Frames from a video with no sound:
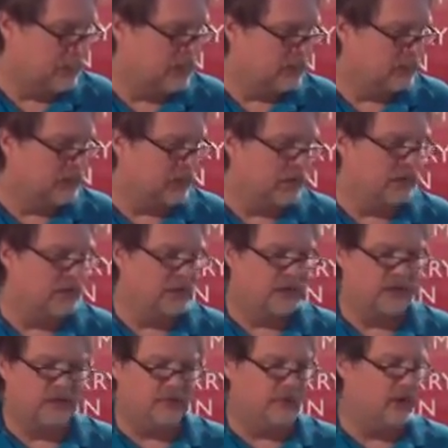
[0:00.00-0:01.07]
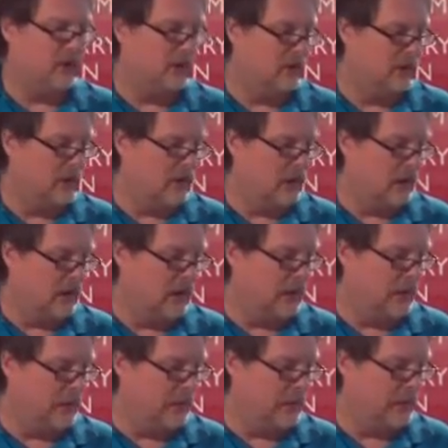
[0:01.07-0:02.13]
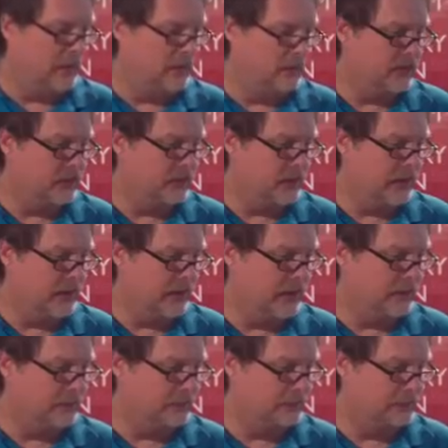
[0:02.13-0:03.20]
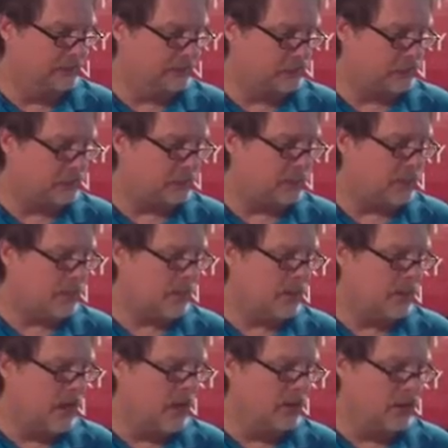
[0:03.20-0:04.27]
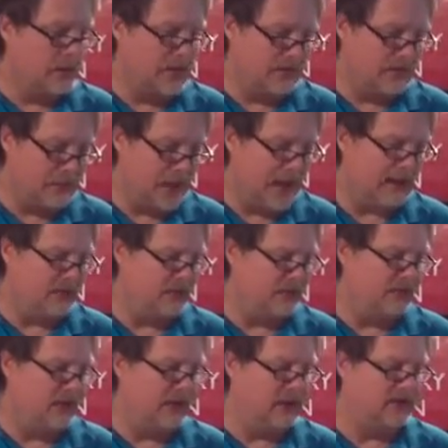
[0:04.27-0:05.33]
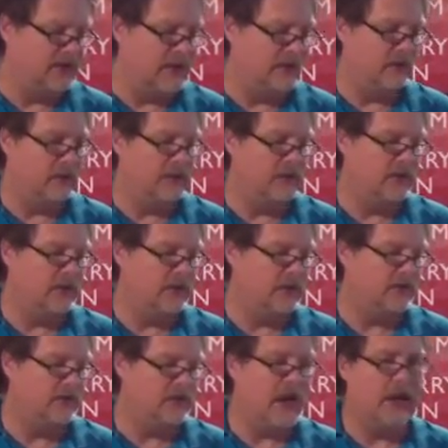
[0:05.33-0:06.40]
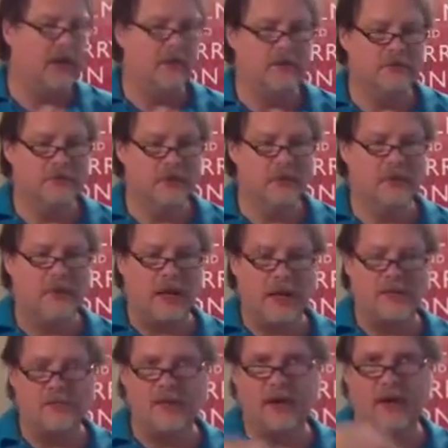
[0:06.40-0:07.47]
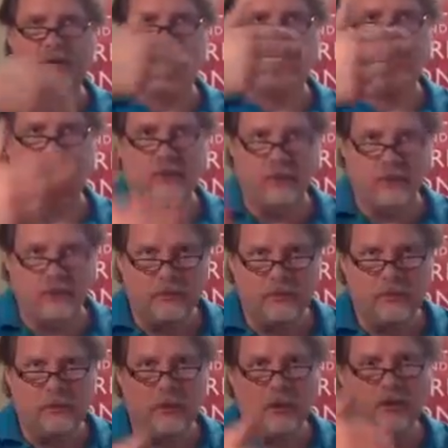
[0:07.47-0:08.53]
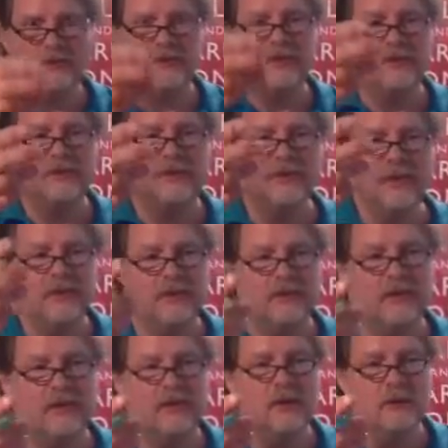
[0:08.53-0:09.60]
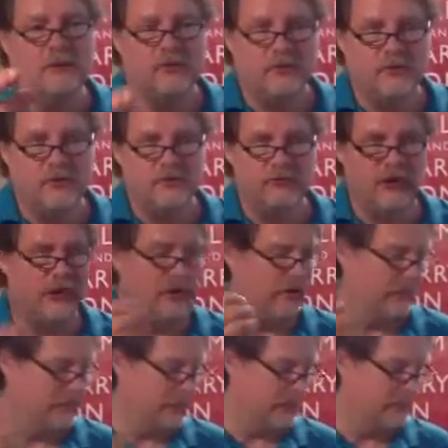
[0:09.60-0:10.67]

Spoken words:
So first of all, the opposing player remains passive except for returning fire. So when I fire at you, you also get to then return fire to me.